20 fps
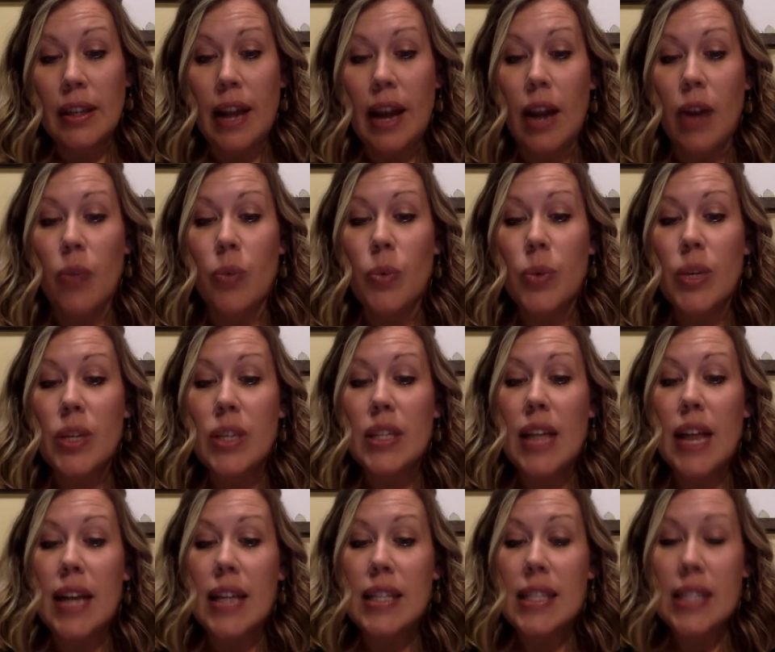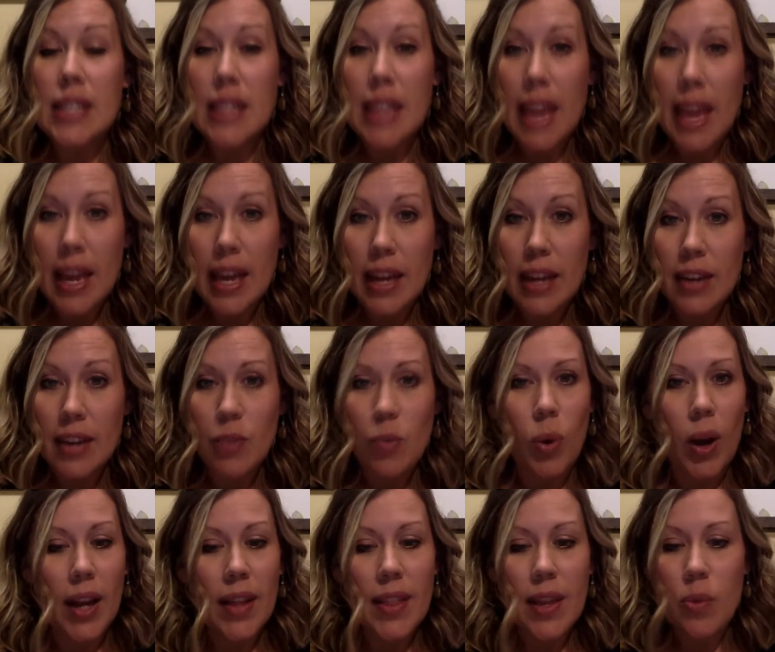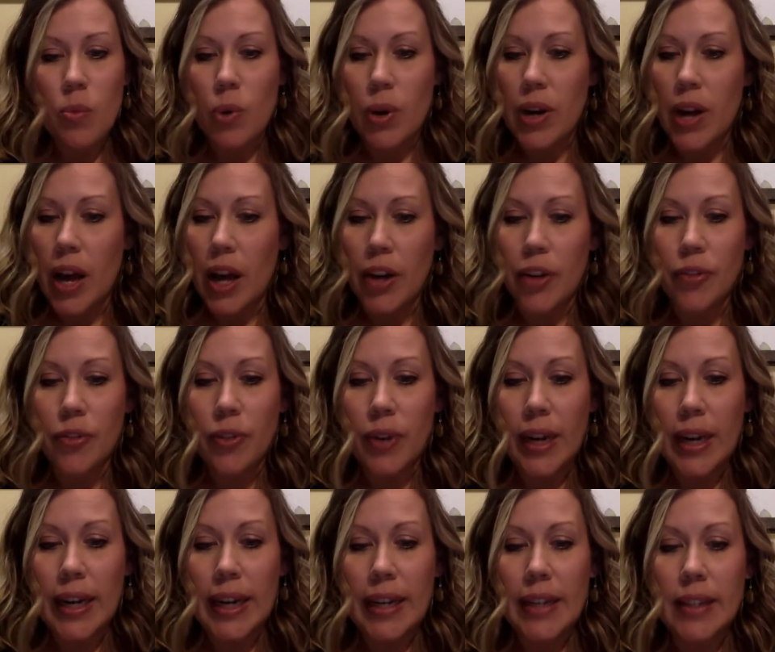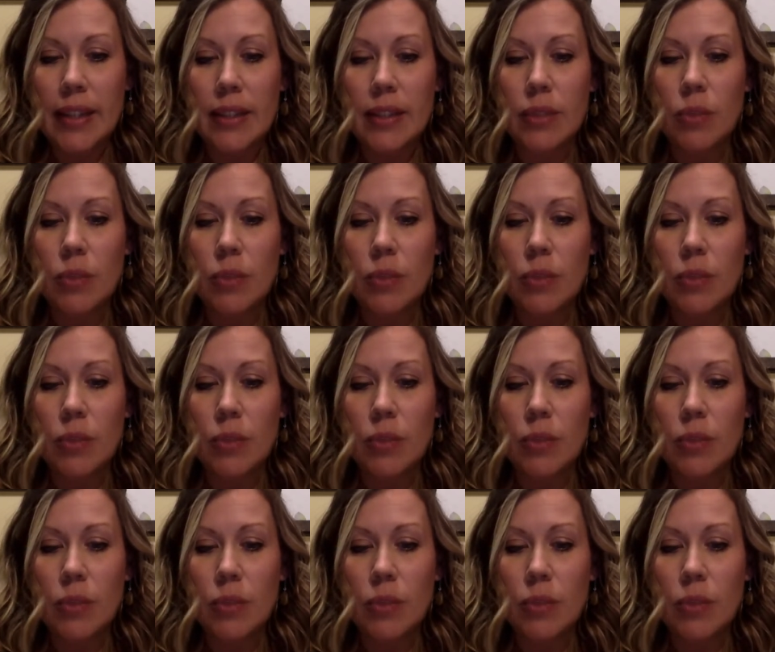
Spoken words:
I realized then why they were not afraid,